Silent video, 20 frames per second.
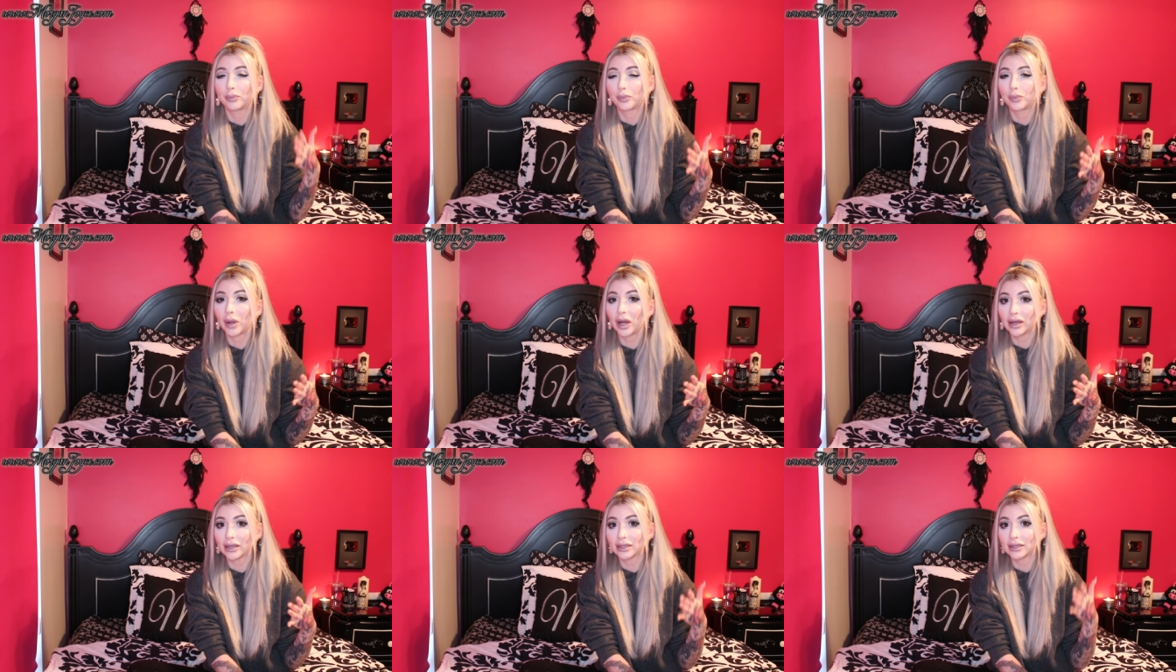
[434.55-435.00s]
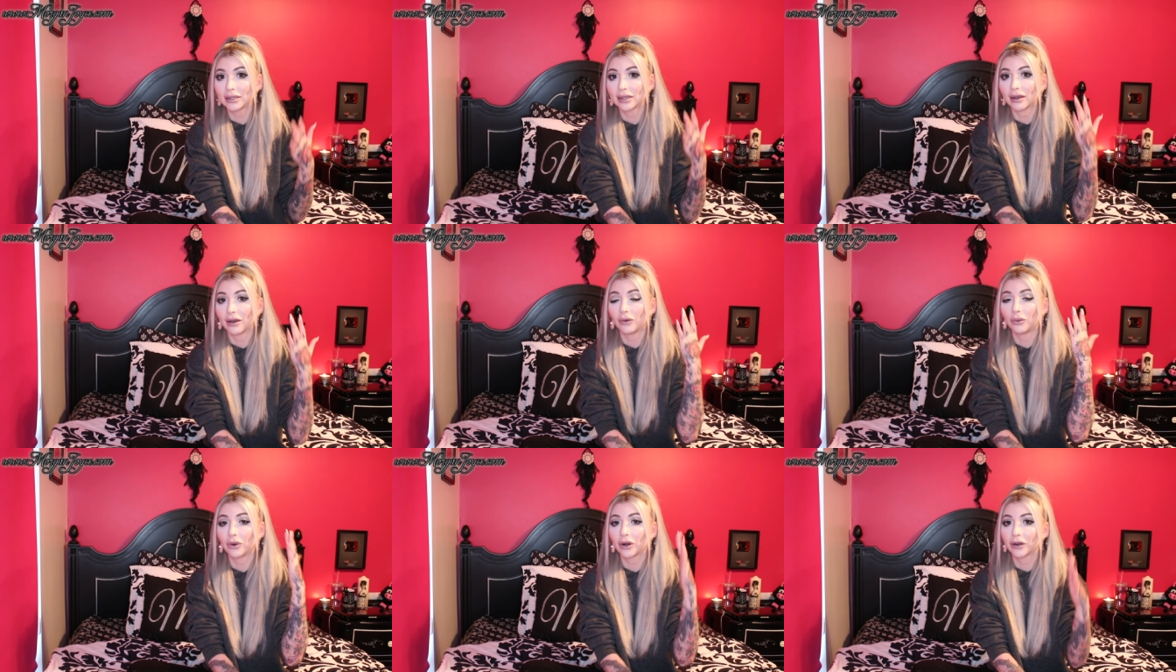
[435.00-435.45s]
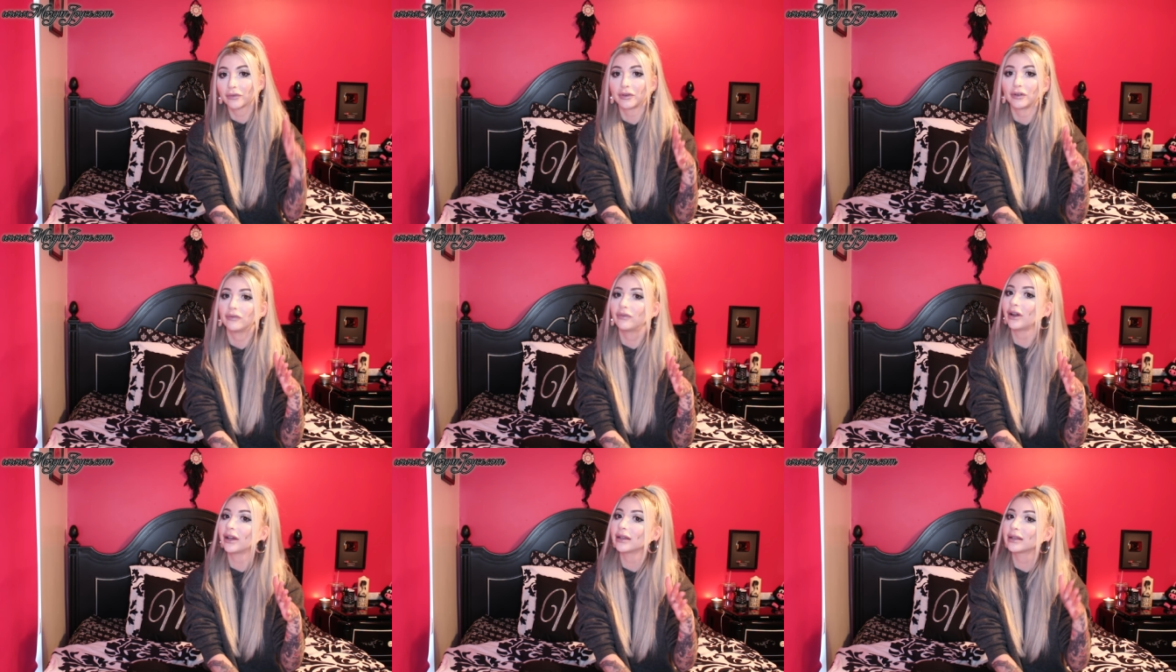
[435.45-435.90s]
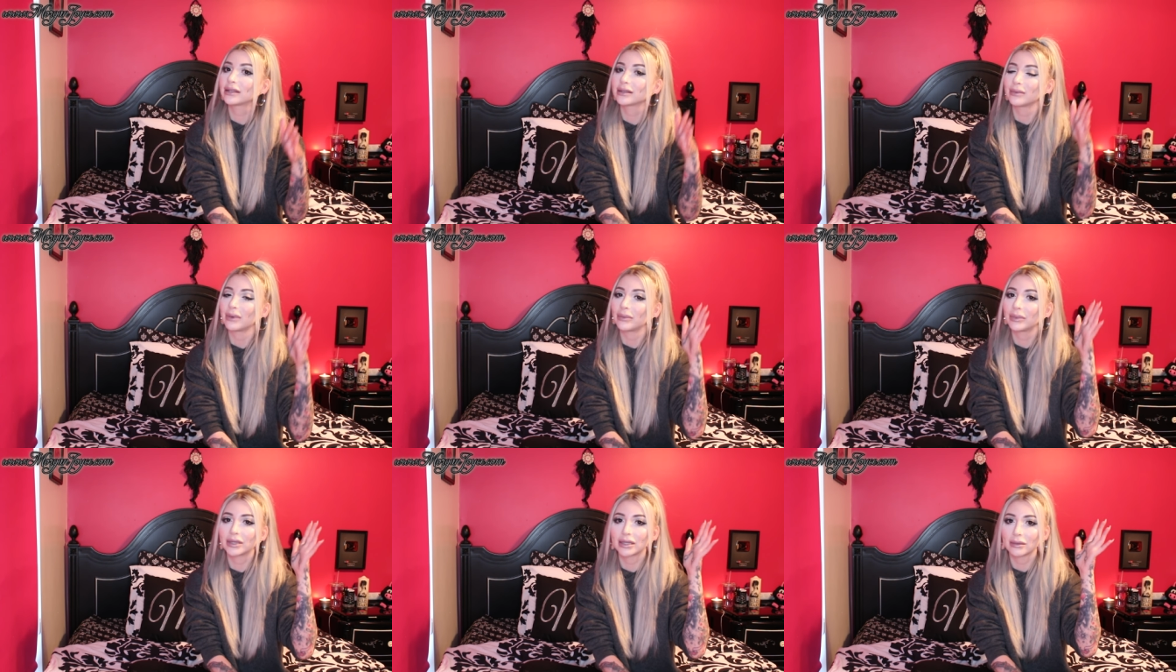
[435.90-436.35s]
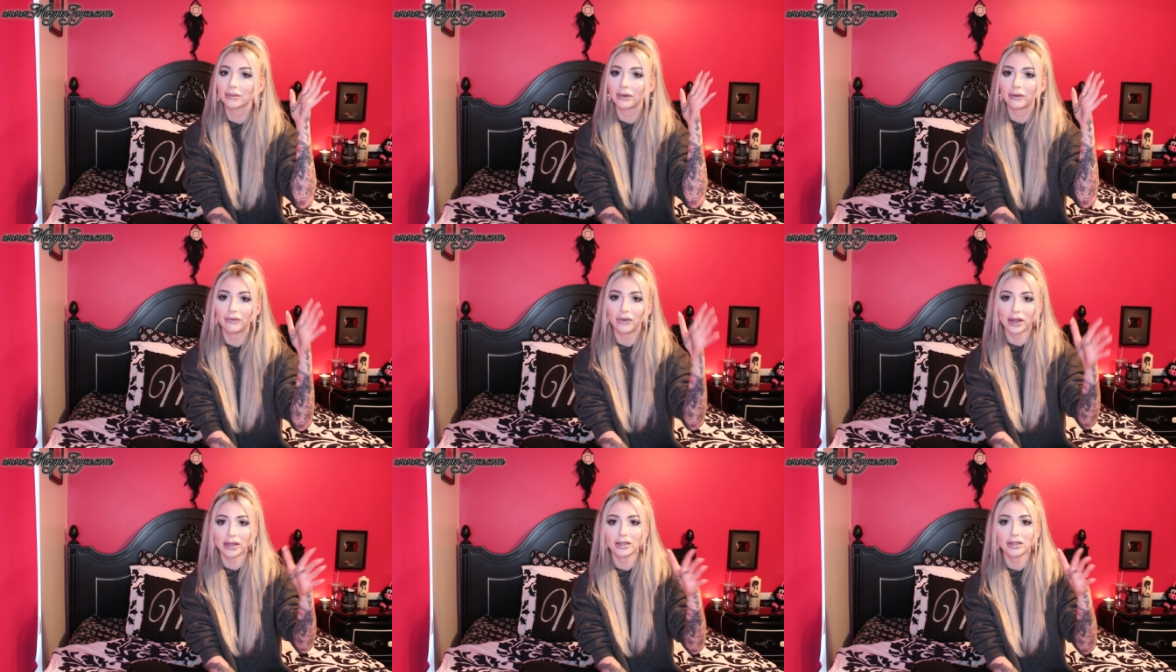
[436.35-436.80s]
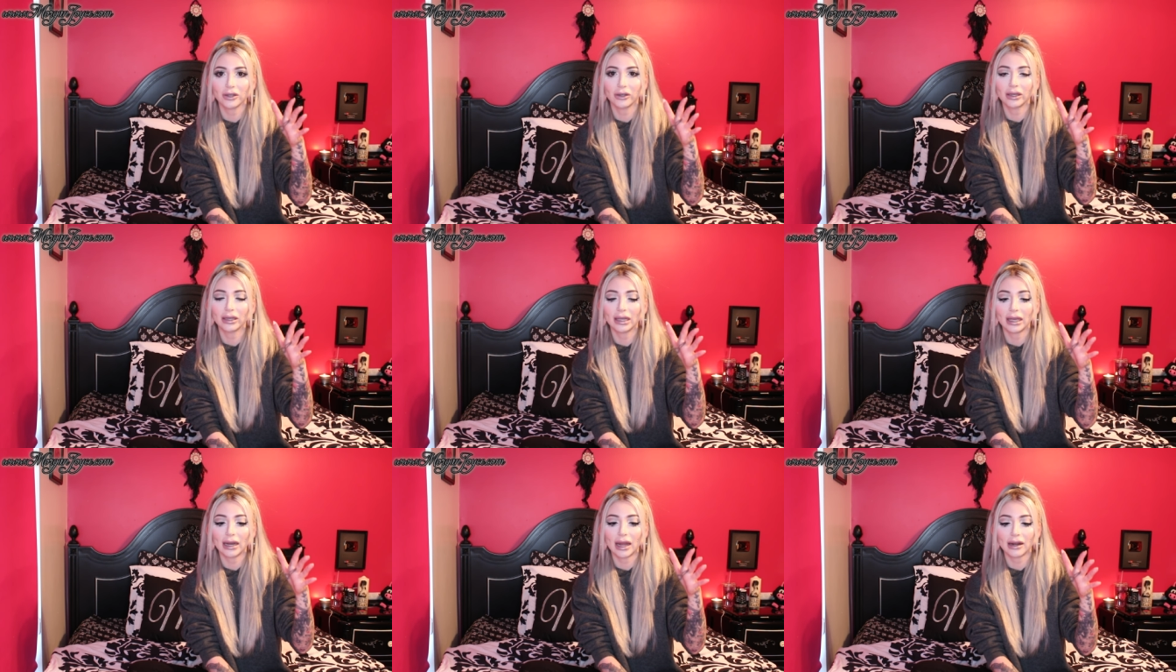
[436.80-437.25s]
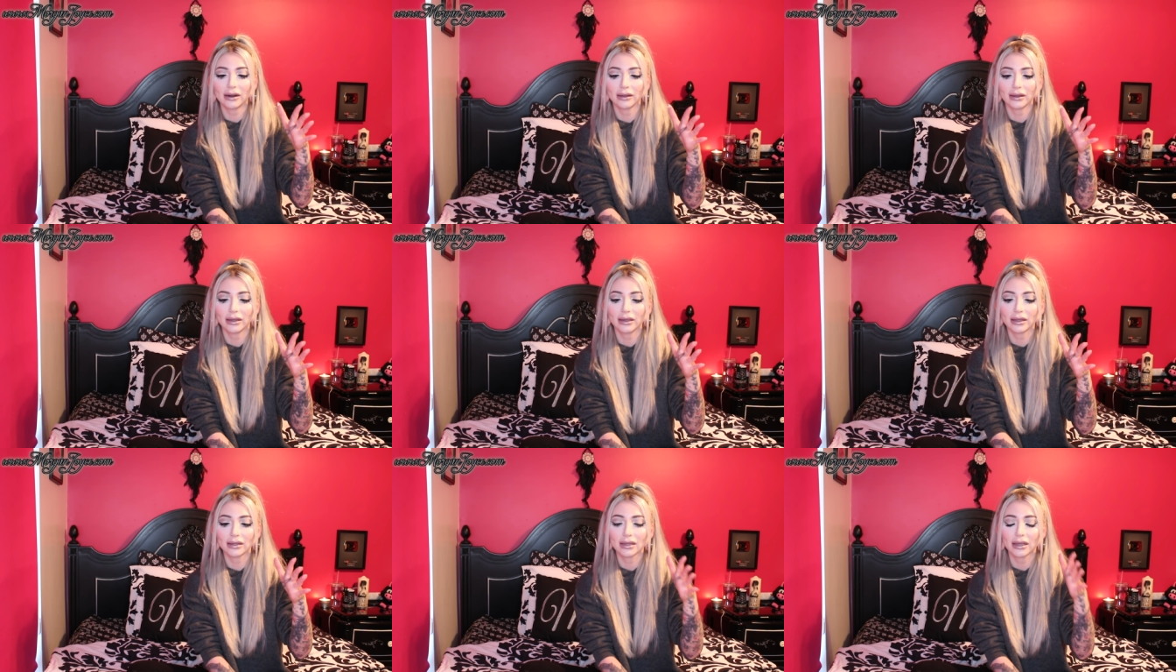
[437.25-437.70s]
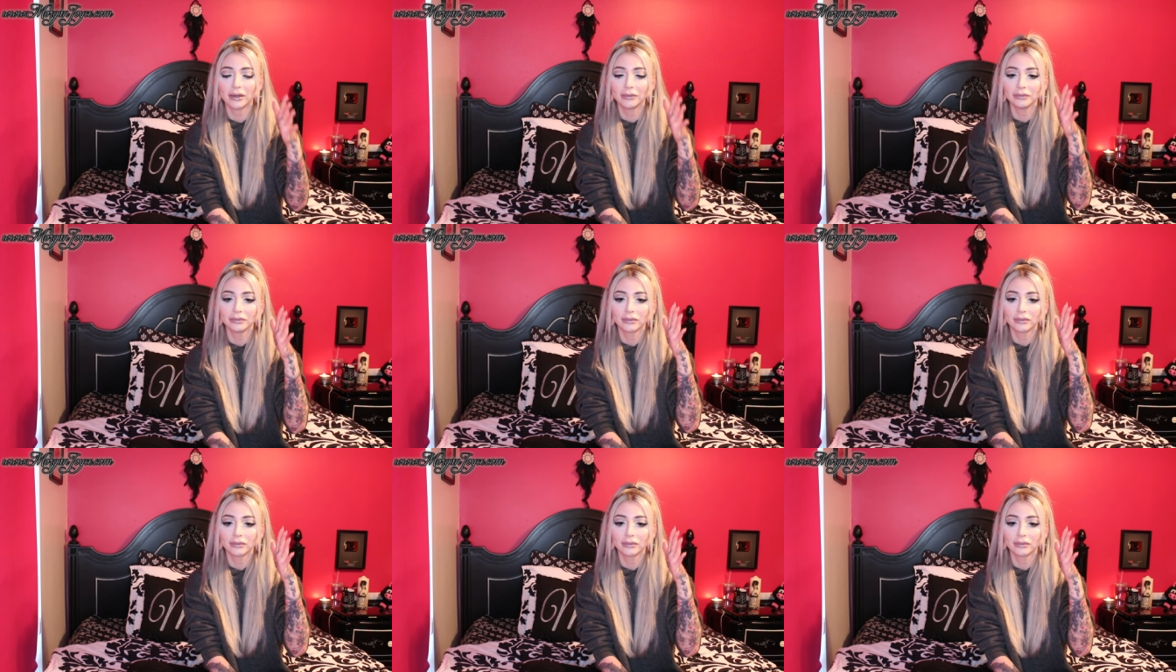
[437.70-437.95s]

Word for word: but a word of advice, maybe some advice you could get out of this,